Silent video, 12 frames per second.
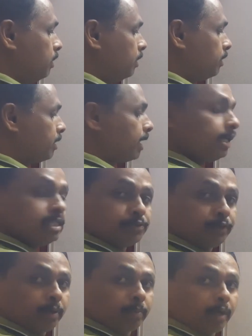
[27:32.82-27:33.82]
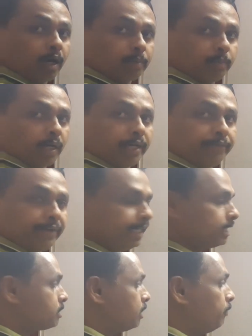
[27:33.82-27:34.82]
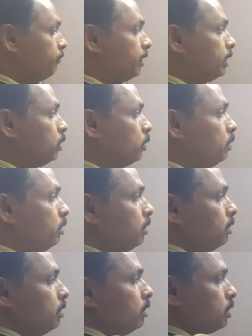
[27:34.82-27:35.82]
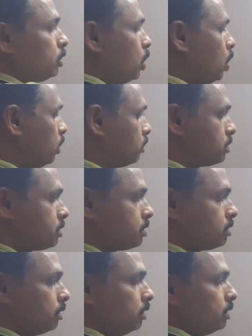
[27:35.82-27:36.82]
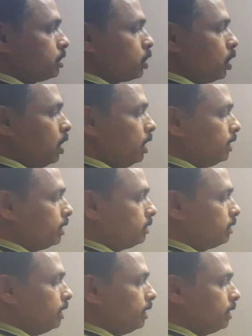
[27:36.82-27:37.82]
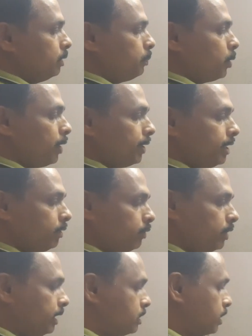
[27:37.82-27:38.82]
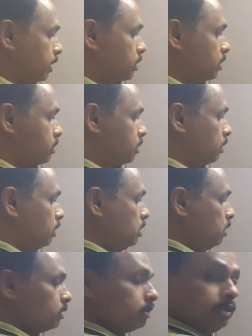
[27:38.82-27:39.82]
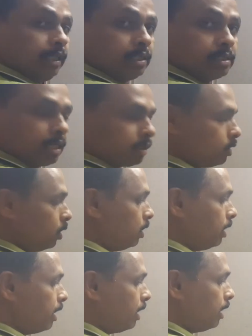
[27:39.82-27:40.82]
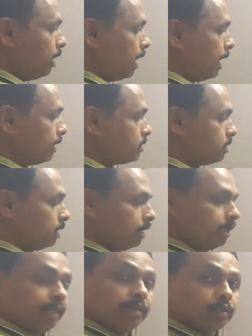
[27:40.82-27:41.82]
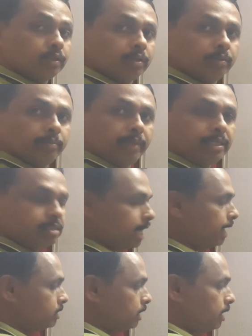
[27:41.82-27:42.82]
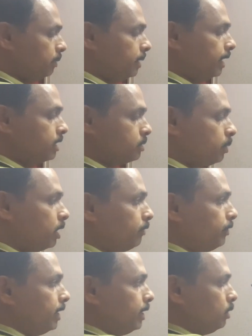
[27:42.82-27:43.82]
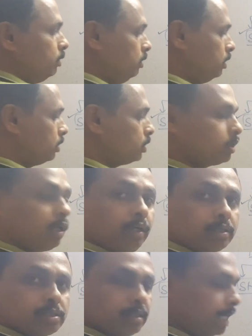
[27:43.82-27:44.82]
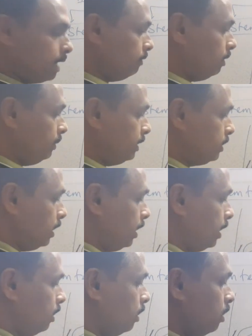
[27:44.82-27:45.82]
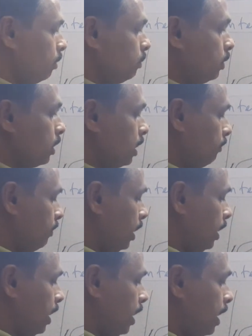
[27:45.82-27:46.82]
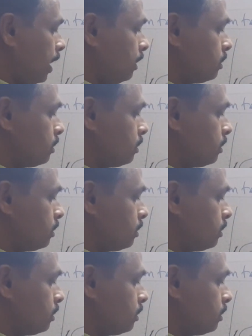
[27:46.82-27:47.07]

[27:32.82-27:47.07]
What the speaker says: transformed or modified itself into thorns, short, thick, pointed, woody structures. So these are called axillary bud is modified into thorns. That will be seen in bougainvillea and